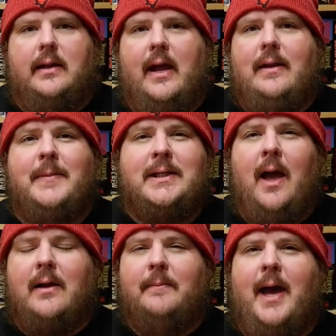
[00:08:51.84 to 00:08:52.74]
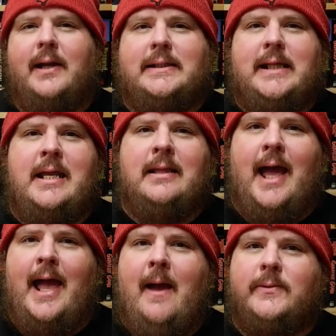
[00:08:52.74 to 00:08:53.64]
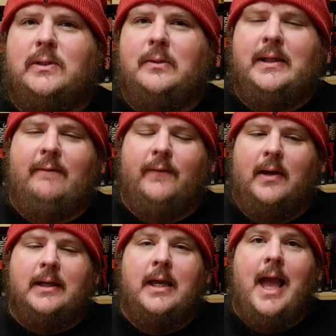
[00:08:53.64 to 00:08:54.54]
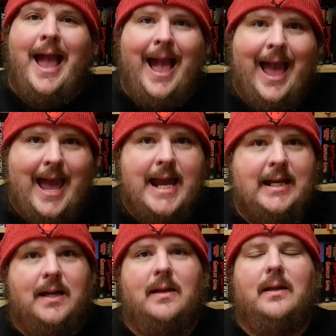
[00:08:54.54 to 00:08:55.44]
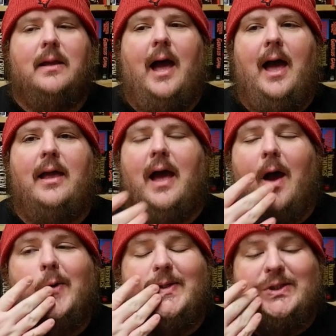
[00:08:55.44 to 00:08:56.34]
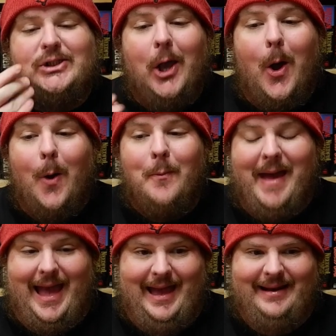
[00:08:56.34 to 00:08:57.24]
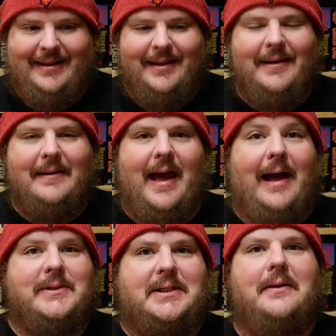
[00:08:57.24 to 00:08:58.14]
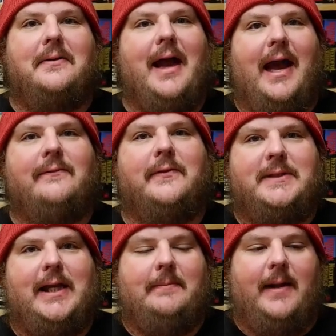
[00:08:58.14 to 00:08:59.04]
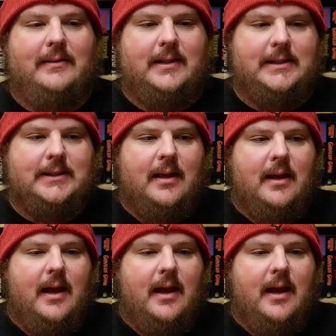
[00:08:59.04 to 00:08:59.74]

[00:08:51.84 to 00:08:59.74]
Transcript: Now let me talk about a scene that I absolutely fucking hated. I, I was so mad. I'm still kind of upset about this.